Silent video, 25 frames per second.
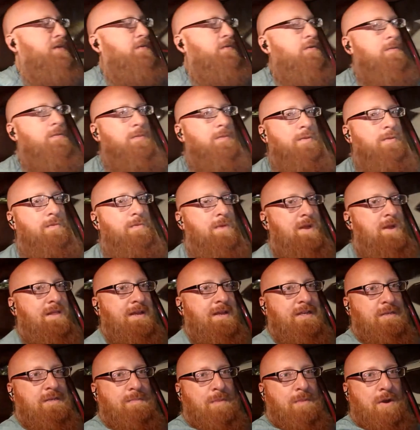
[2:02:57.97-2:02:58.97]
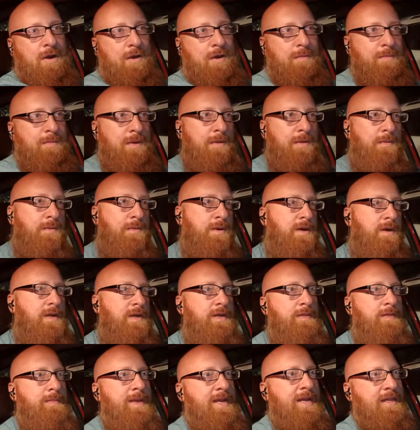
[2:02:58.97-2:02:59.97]
normally where I like to park, but we're gonna
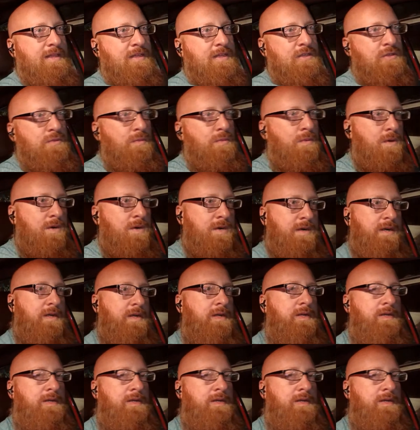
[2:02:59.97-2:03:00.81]
make this work.